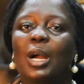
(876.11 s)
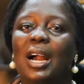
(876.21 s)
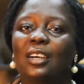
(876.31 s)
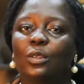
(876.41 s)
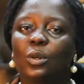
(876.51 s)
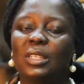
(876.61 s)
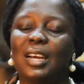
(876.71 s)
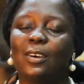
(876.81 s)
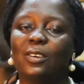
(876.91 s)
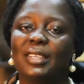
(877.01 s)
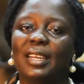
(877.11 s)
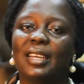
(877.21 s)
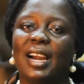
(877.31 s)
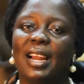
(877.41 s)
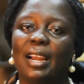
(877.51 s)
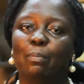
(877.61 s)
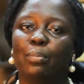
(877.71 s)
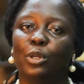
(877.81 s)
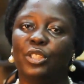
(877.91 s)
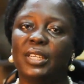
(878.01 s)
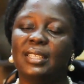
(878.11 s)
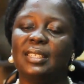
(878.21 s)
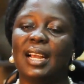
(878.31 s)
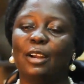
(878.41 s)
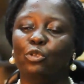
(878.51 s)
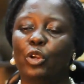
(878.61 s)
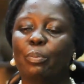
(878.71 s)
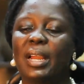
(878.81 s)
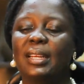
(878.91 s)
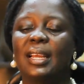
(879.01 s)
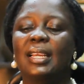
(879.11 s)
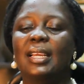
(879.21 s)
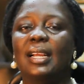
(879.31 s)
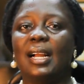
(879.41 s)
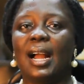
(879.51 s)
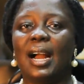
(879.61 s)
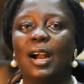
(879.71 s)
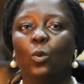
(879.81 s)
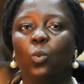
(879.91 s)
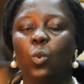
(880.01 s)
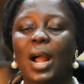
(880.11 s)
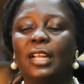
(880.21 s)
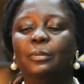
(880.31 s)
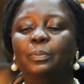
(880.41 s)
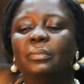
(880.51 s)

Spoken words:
an owner under a hire purchase agreement are: 1,